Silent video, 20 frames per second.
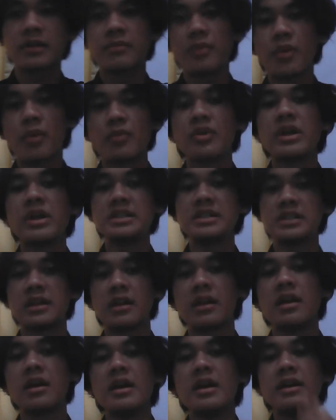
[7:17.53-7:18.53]
population.
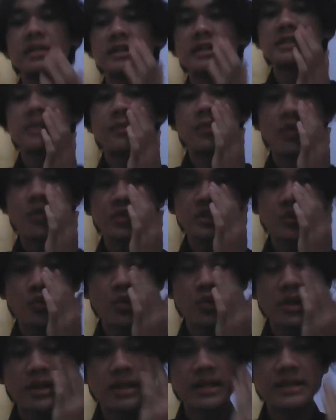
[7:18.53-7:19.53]
This approach
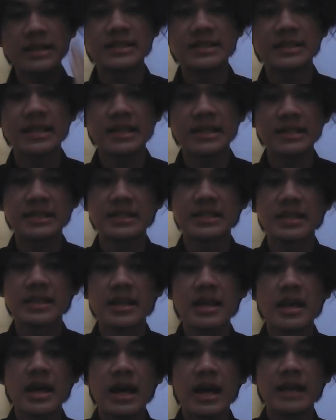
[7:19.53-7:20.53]
will assist
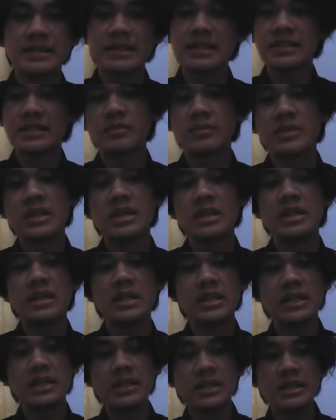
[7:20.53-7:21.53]
me
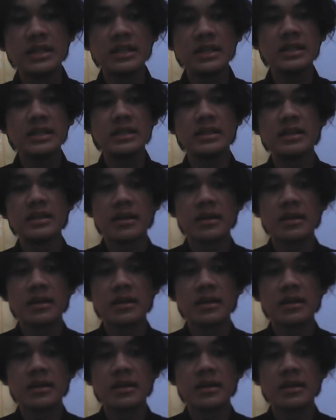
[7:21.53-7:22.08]
in the